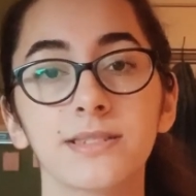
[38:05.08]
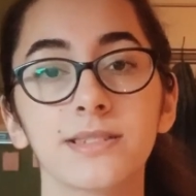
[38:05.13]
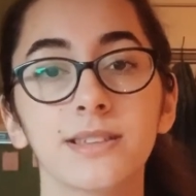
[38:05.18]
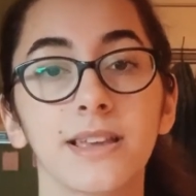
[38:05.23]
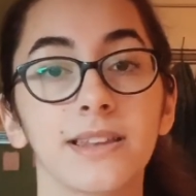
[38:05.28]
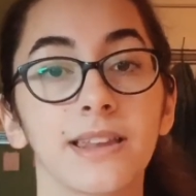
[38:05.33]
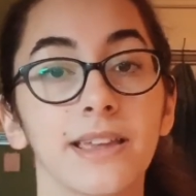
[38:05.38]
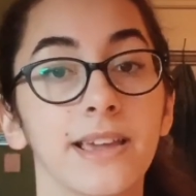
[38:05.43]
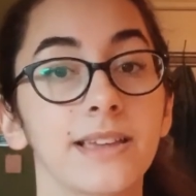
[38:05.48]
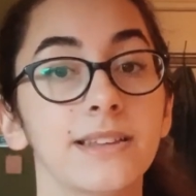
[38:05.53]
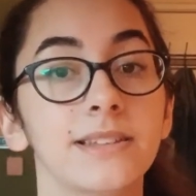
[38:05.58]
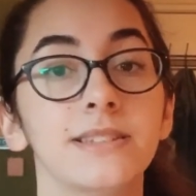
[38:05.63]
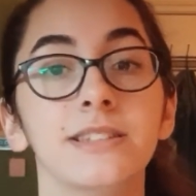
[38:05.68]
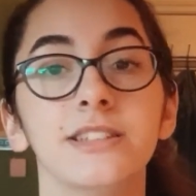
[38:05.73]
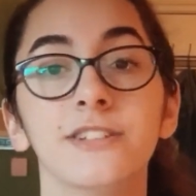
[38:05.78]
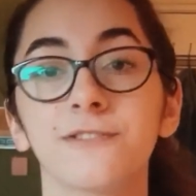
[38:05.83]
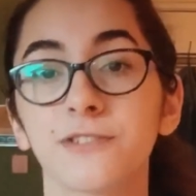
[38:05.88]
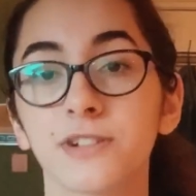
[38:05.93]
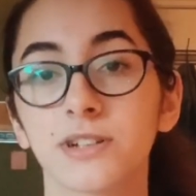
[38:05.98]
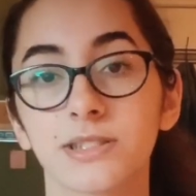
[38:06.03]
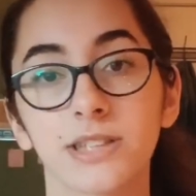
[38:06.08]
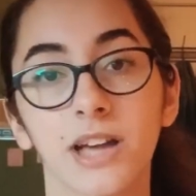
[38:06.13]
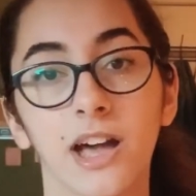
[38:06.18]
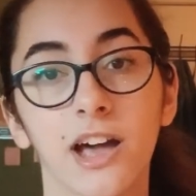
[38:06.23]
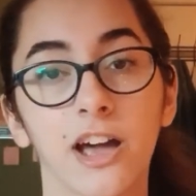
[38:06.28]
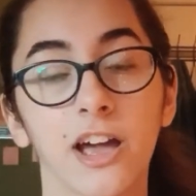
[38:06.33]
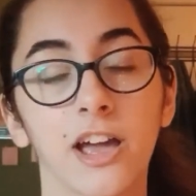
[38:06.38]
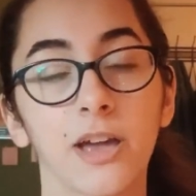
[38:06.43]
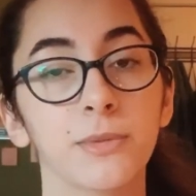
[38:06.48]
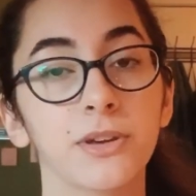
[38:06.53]
in a different
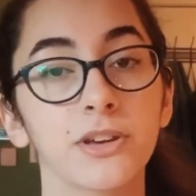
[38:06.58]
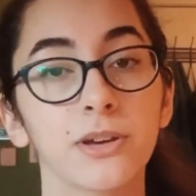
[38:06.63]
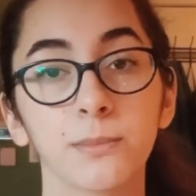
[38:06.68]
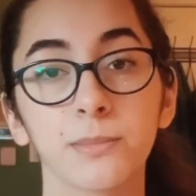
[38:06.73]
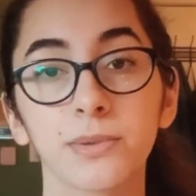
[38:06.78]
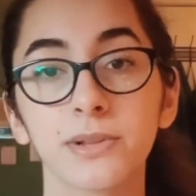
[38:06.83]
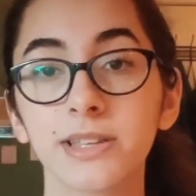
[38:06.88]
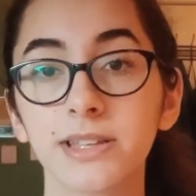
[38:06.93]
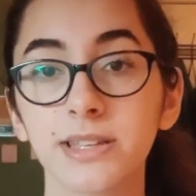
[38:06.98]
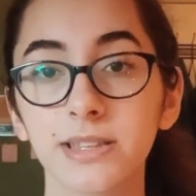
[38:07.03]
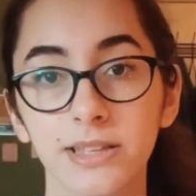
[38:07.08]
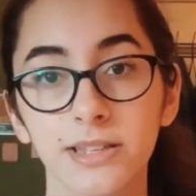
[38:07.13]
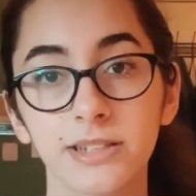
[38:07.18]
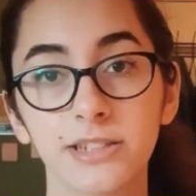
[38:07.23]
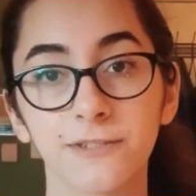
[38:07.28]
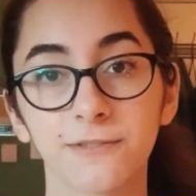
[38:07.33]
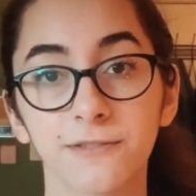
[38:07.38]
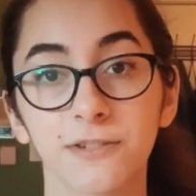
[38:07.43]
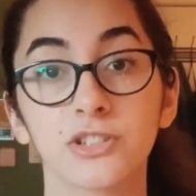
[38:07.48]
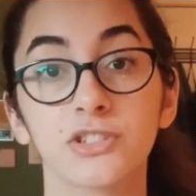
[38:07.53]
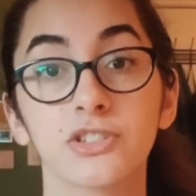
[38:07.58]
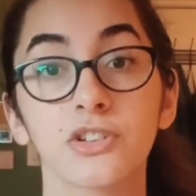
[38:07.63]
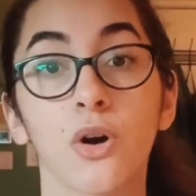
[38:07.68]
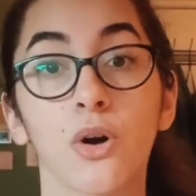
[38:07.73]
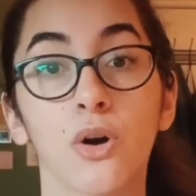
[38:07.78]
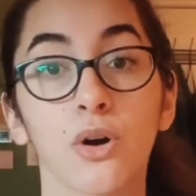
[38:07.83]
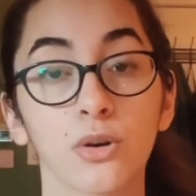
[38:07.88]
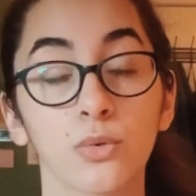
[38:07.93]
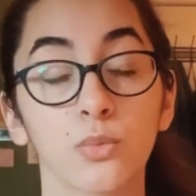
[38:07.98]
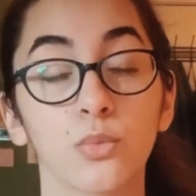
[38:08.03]
time, completely different to
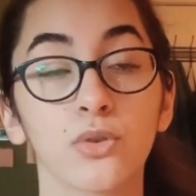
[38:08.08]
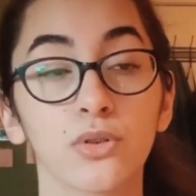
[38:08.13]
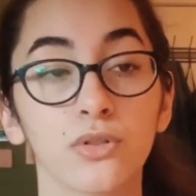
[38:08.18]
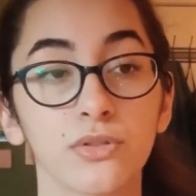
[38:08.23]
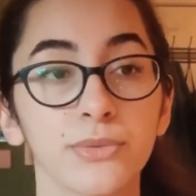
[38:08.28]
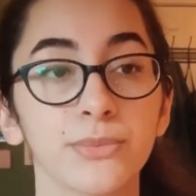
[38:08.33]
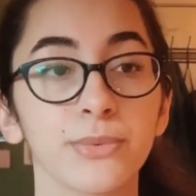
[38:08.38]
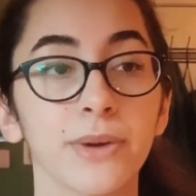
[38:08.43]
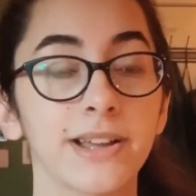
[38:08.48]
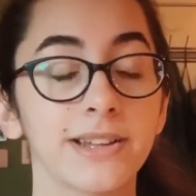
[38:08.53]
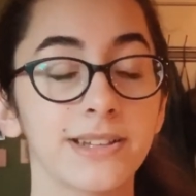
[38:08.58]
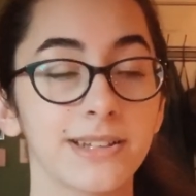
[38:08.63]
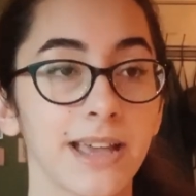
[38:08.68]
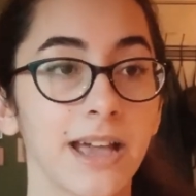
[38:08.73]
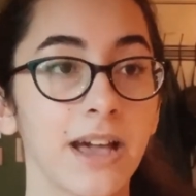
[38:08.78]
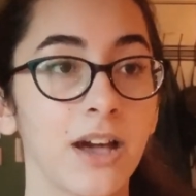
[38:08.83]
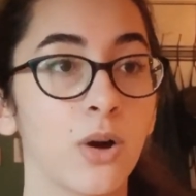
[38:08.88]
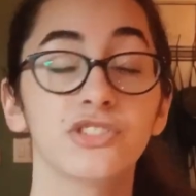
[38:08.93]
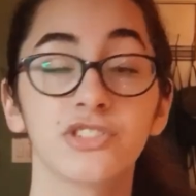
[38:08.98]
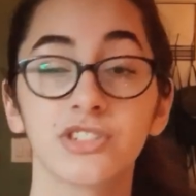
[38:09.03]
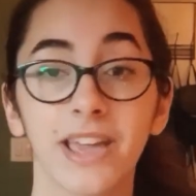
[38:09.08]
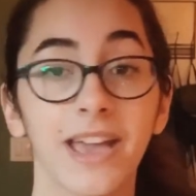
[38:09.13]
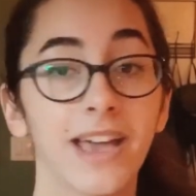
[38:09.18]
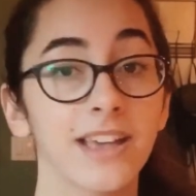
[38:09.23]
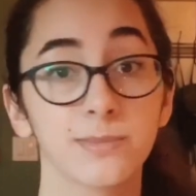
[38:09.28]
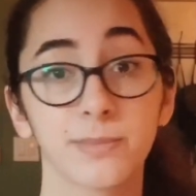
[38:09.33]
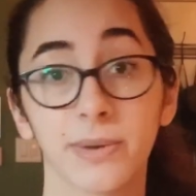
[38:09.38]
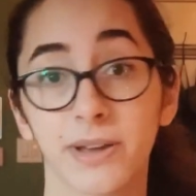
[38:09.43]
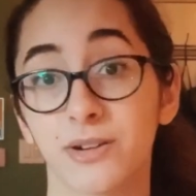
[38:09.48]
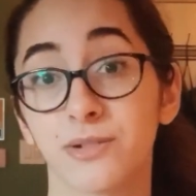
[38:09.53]
our world right now, she
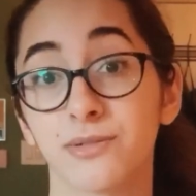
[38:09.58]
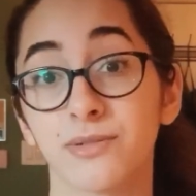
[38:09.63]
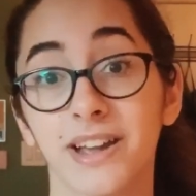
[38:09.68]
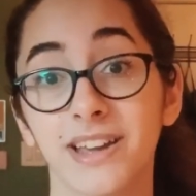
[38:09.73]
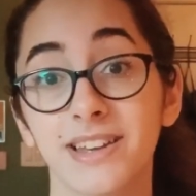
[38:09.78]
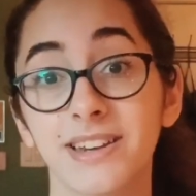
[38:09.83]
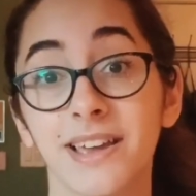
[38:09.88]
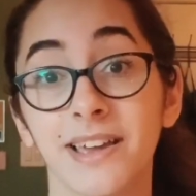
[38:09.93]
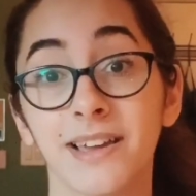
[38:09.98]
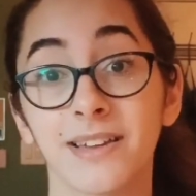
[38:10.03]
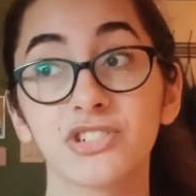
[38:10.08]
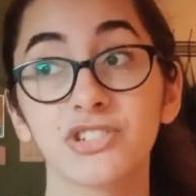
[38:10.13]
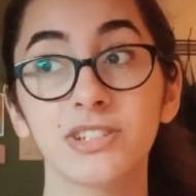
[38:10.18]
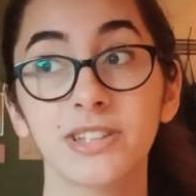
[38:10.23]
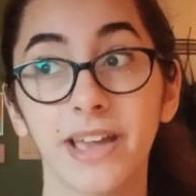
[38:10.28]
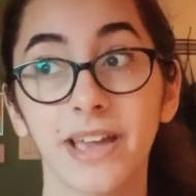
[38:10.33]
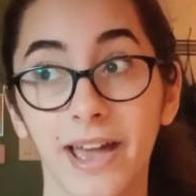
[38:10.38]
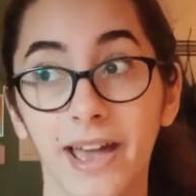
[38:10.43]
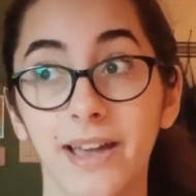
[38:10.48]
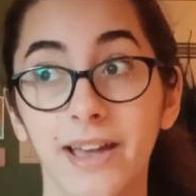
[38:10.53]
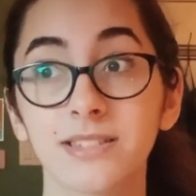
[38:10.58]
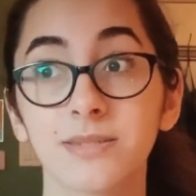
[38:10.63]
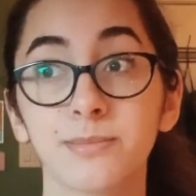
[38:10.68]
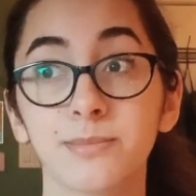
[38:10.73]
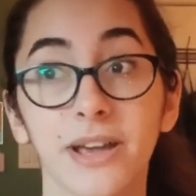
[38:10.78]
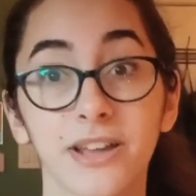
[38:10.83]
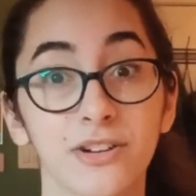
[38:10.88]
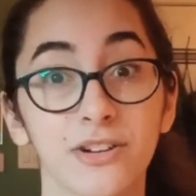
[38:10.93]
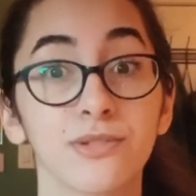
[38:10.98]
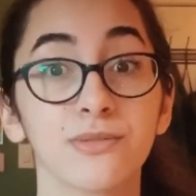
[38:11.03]
has better writing. She has
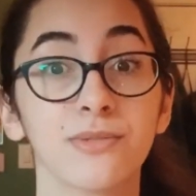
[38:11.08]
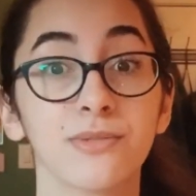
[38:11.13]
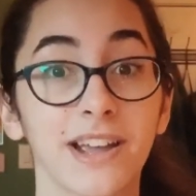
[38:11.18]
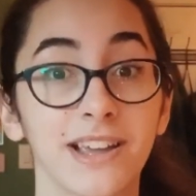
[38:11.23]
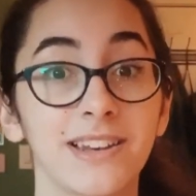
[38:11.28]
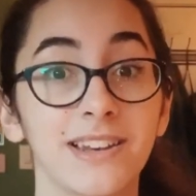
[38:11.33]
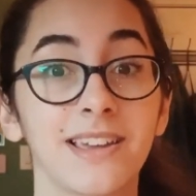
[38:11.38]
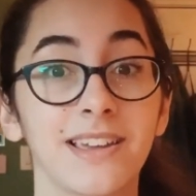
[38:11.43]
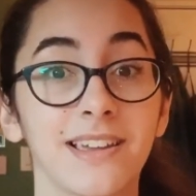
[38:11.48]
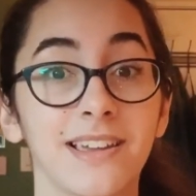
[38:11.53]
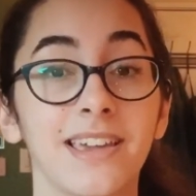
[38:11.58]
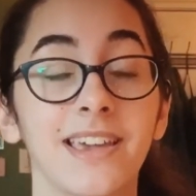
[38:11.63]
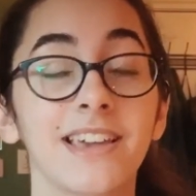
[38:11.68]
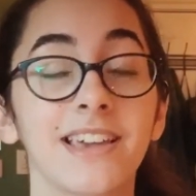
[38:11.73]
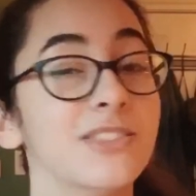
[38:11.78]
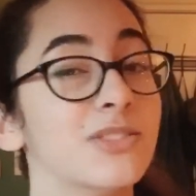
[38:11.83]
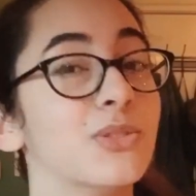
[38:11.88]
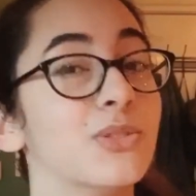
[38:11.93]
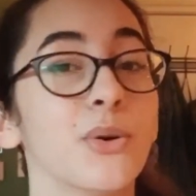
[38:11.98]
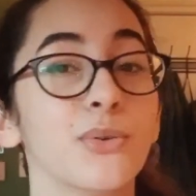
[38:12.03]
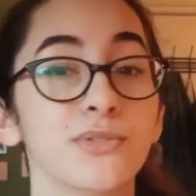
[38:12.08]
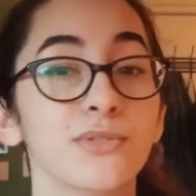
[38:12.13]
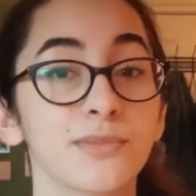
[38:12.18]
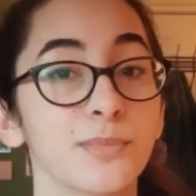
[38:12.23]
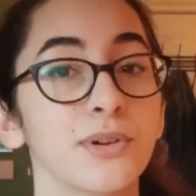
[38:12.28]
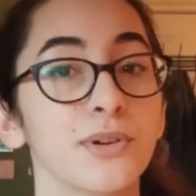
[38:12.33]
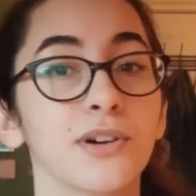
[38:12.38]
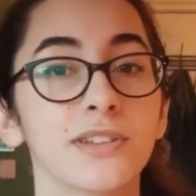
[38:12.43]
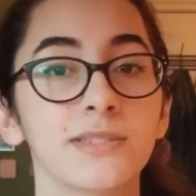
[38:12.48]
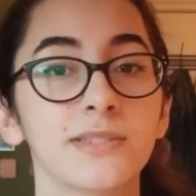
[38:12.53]
better writing in those
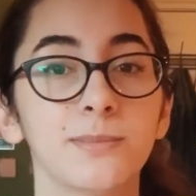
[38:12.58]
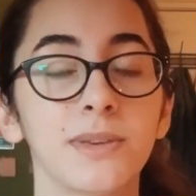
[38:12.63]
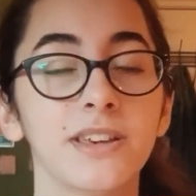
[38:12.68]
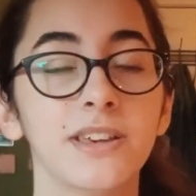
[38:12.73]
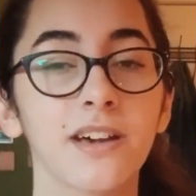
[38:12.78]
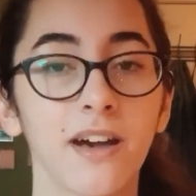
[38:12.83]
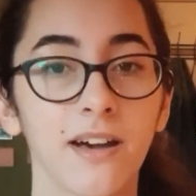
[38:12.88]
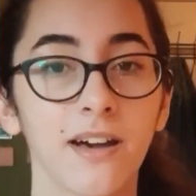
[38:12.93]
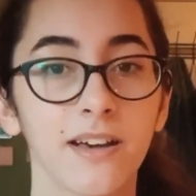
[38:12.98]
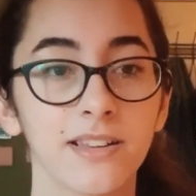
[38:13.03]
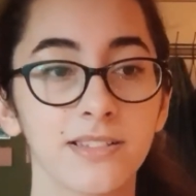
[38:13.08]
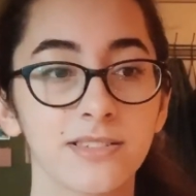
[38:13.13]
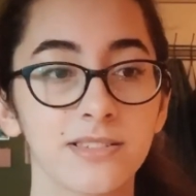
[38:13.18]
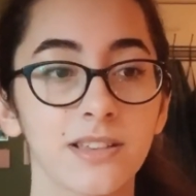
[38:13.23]
books because